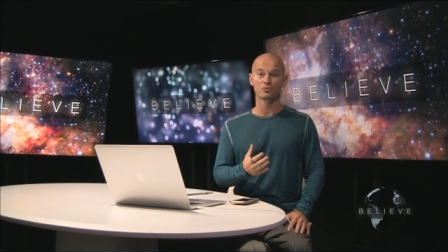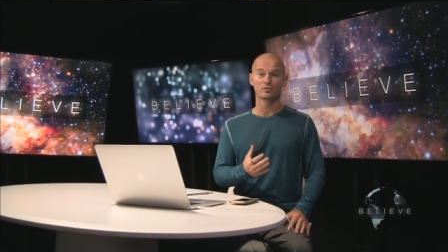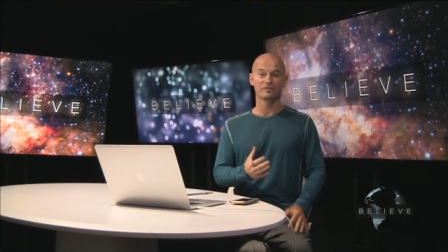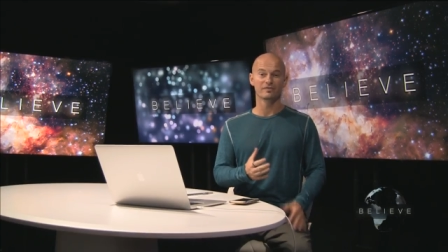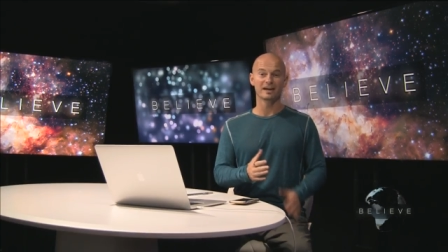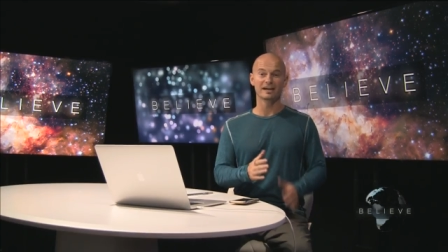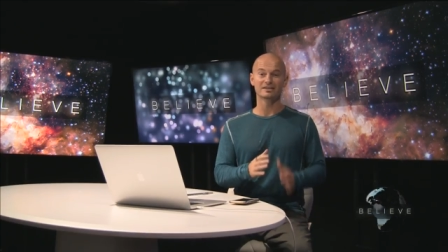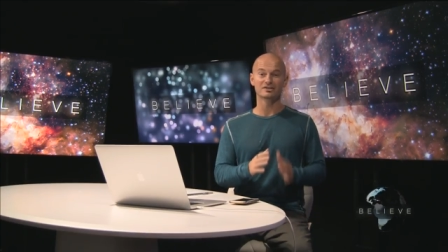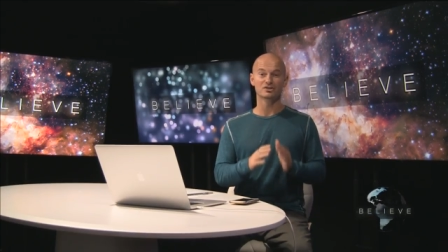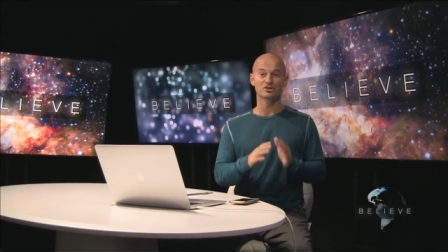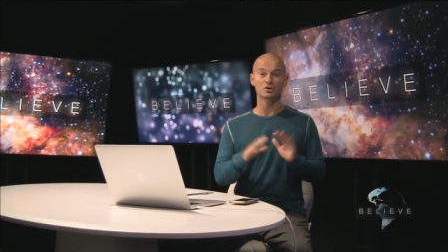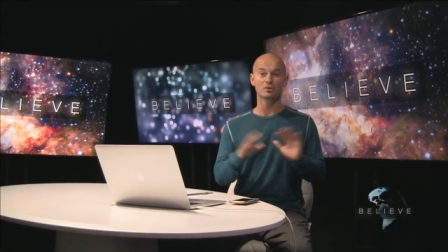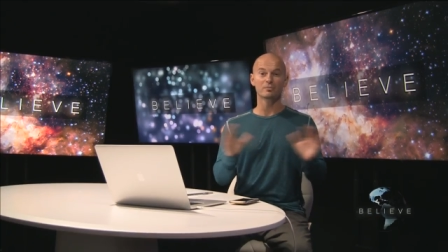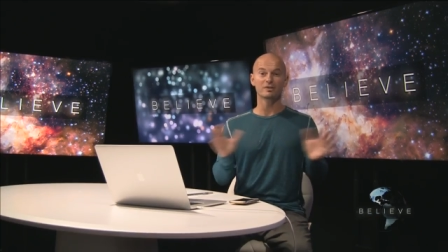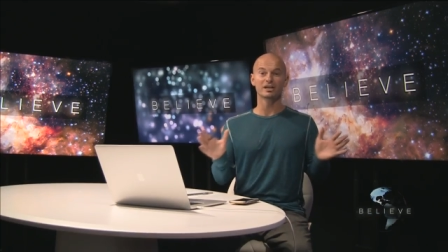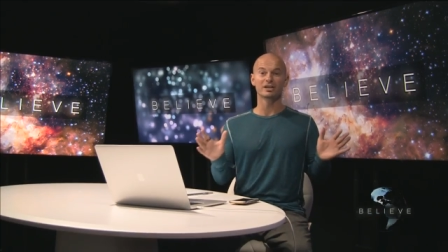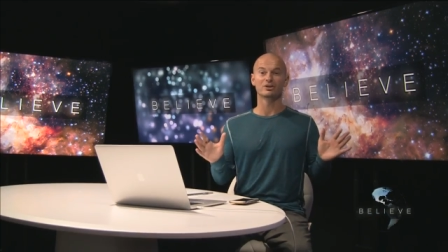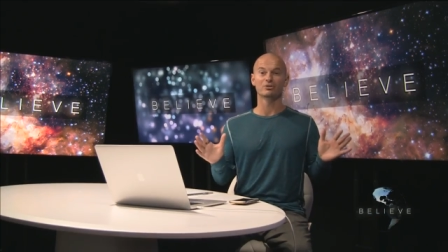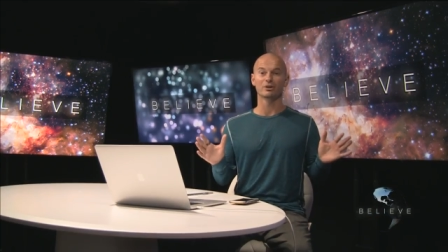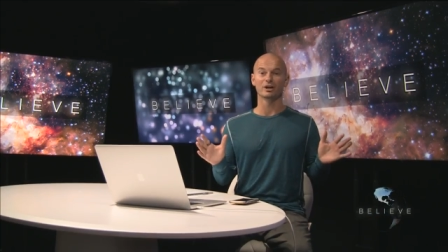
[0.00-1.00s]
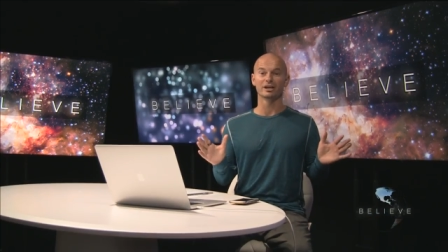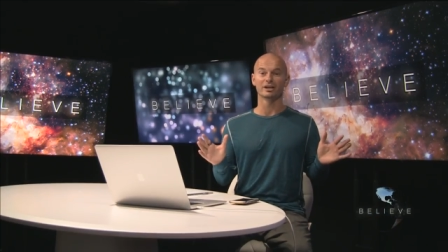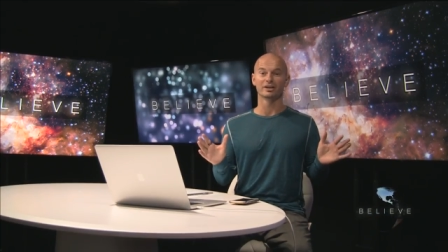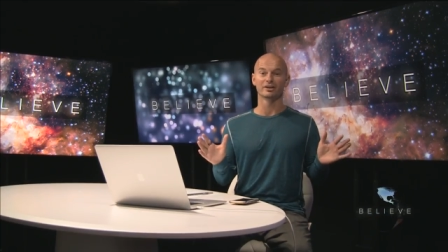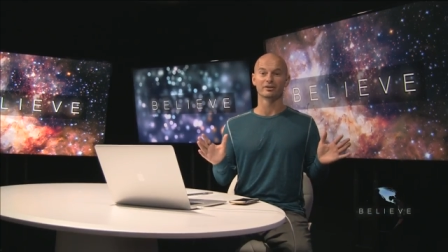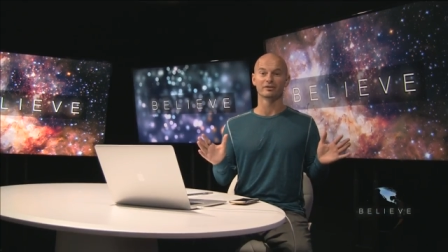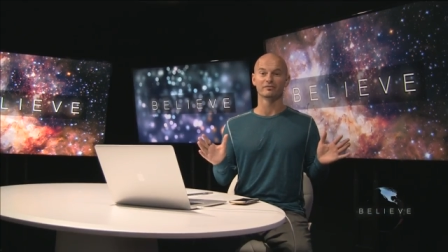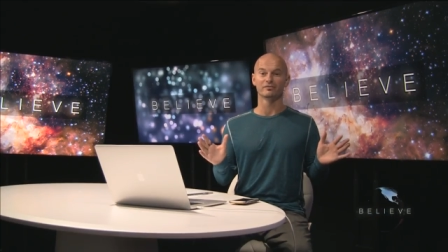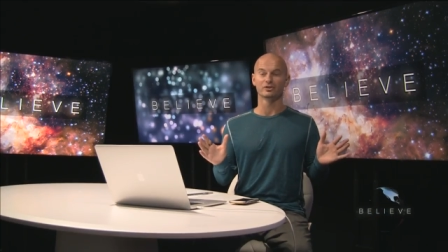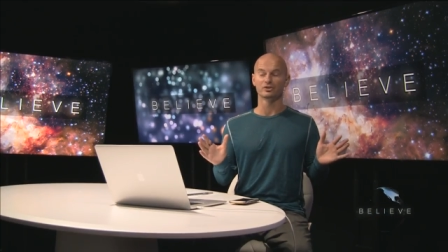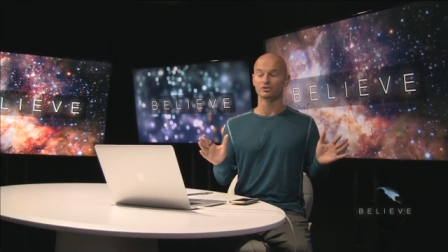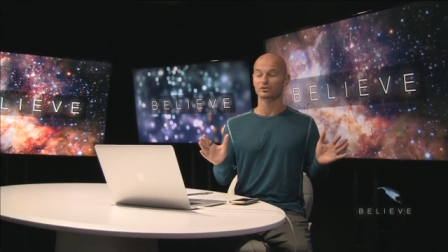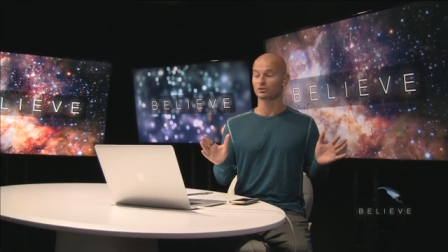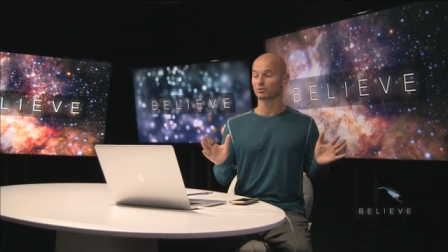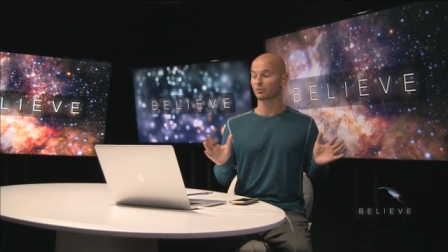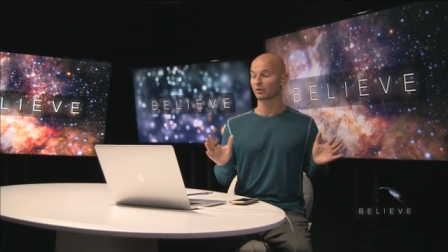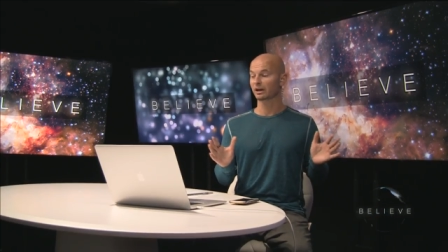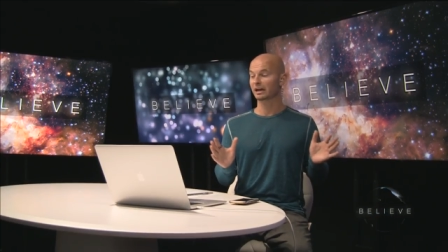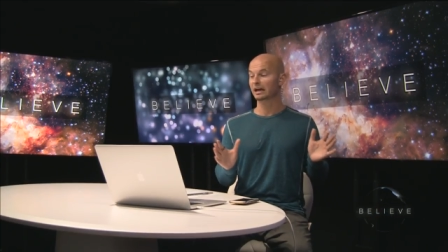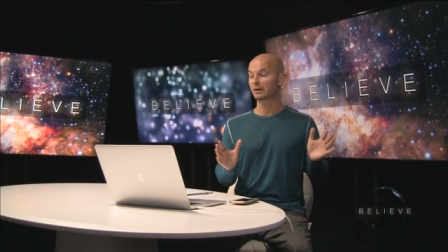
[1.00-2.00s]
We've had so many great interviews,
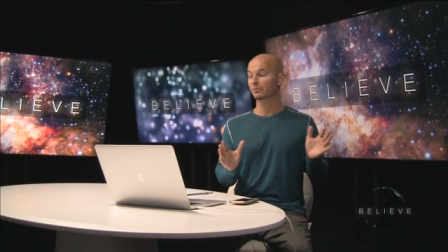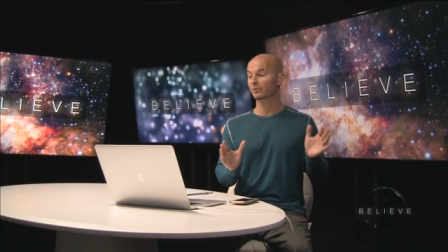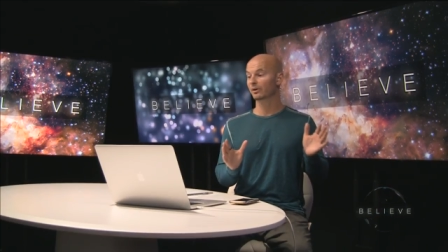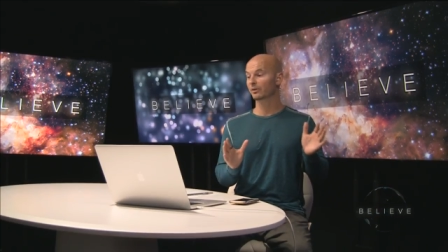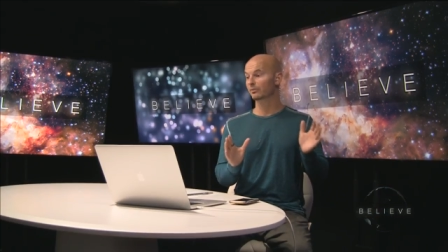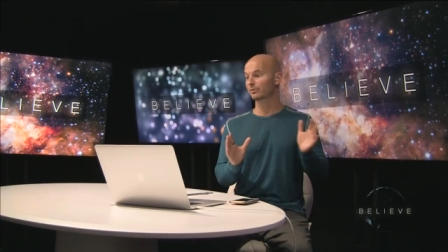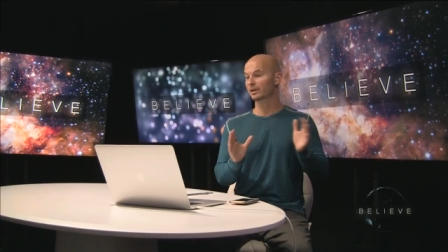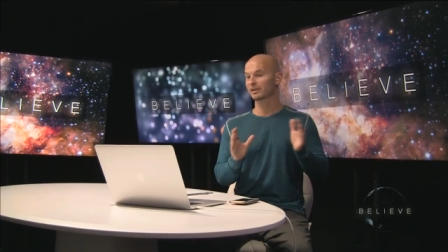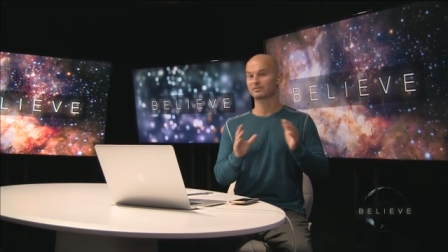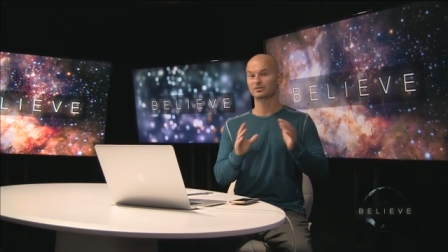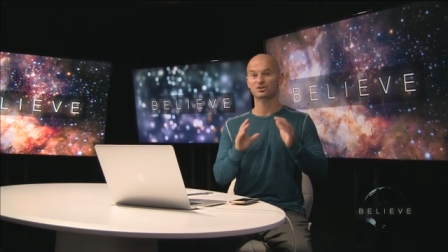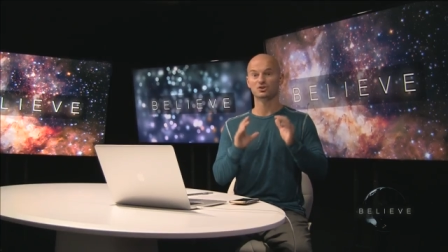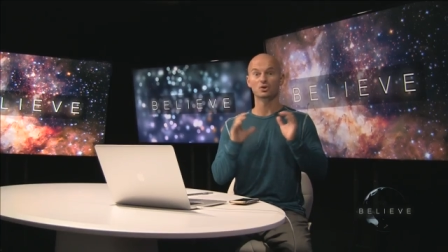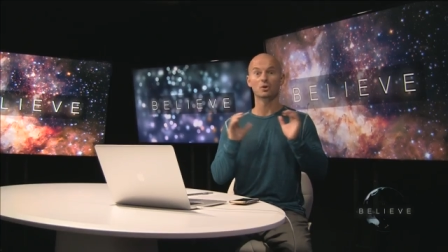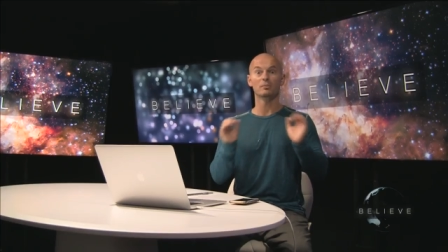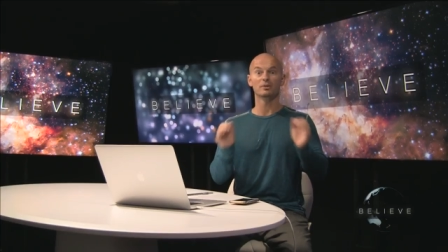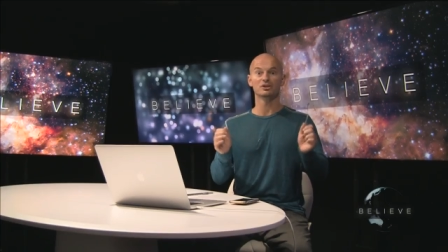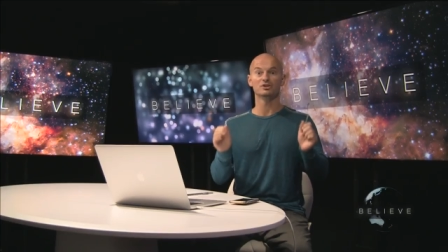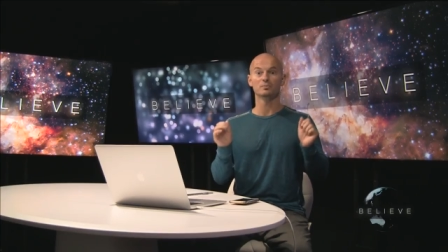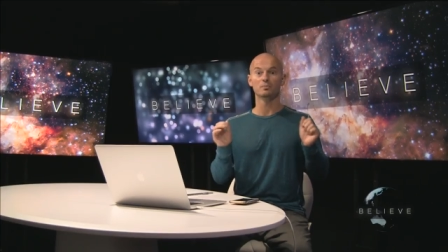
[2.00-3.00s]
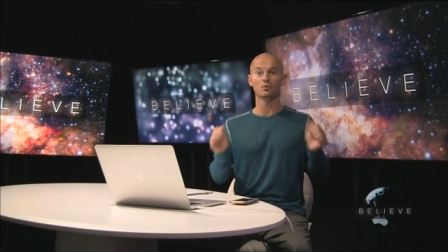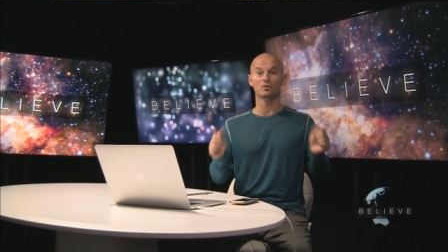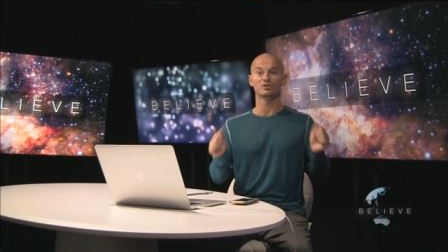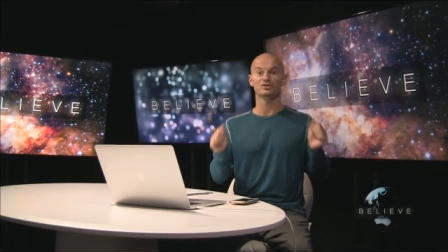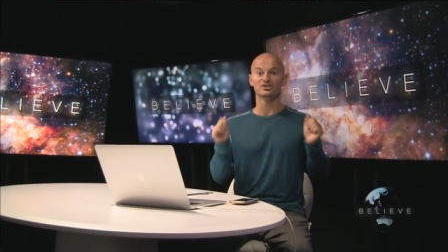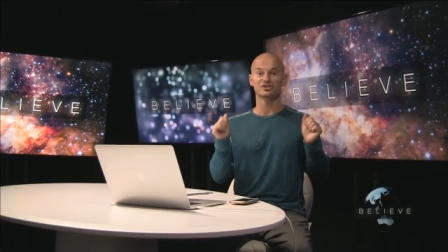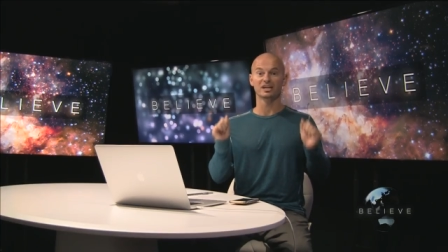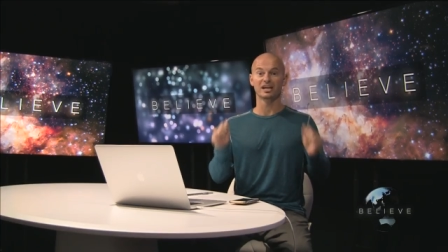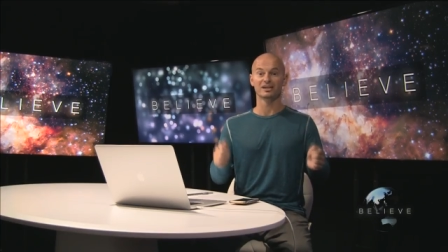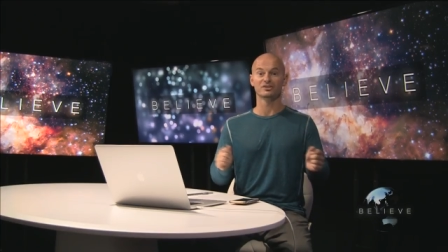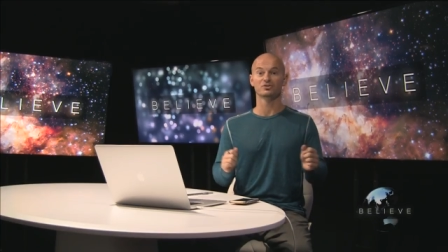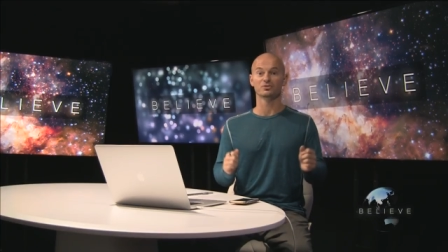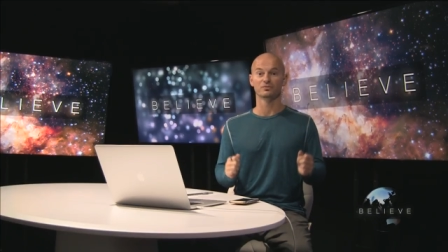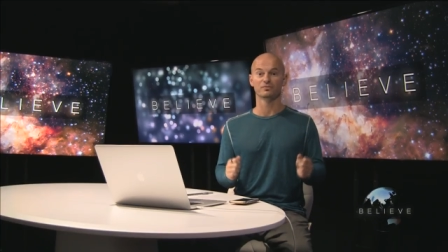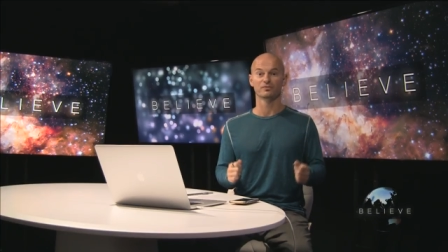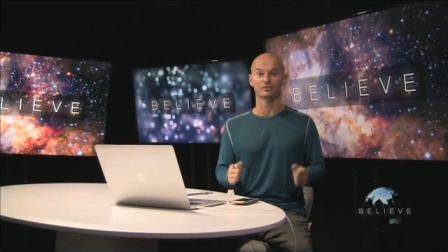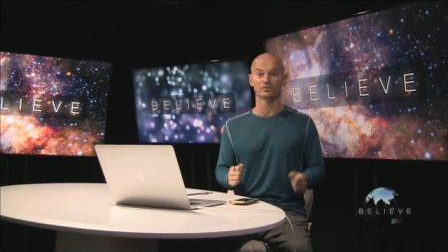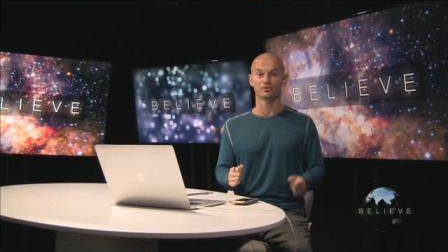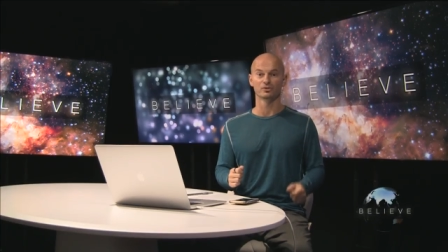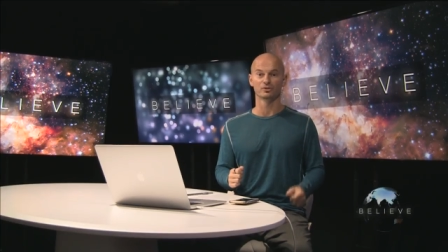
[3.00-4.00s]
and we're, we're, we have so much more
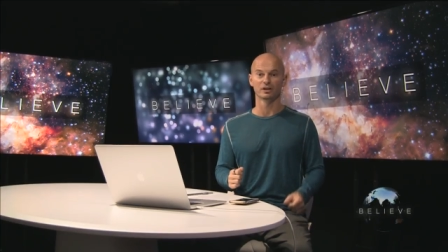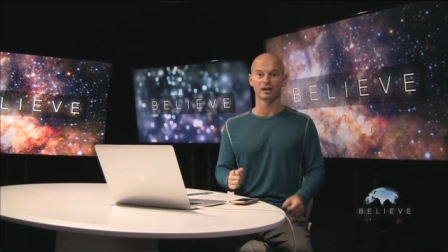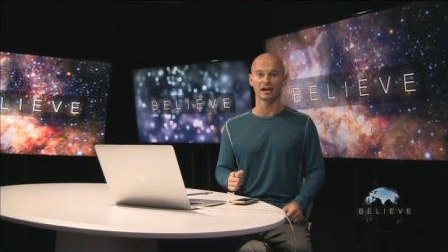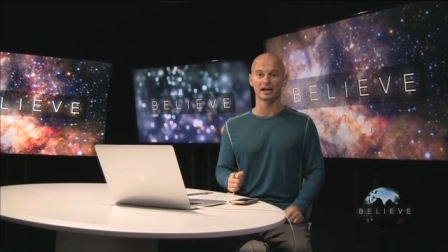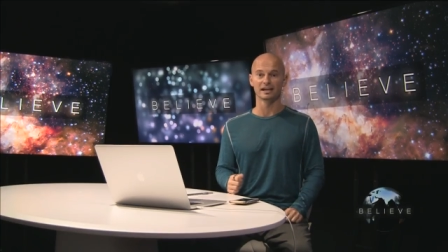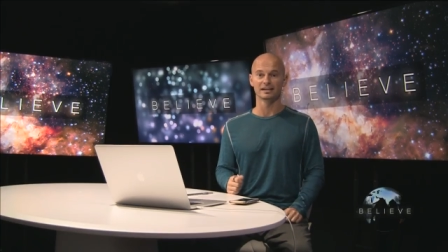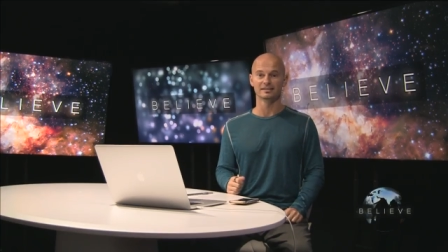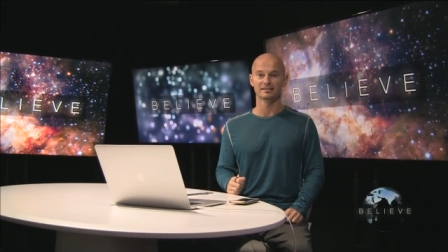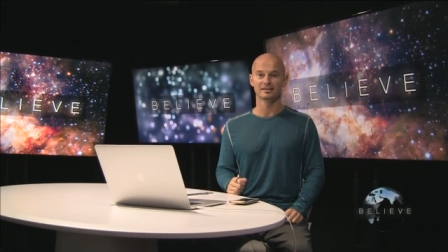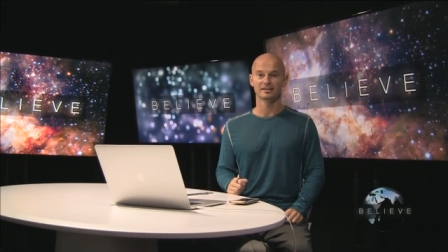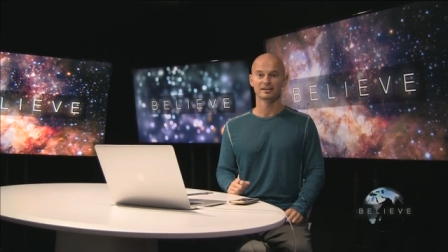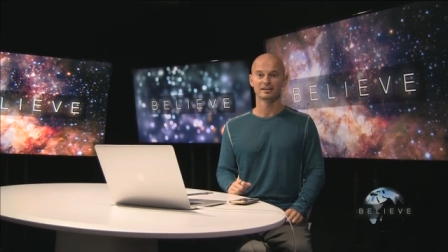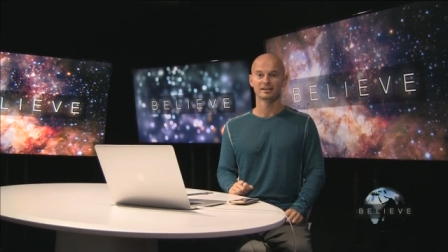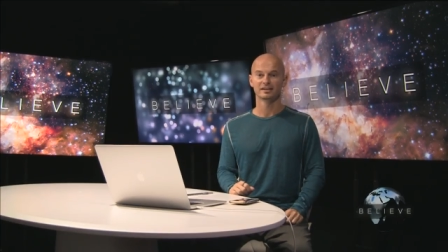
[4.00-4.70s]
scheduled for you guys.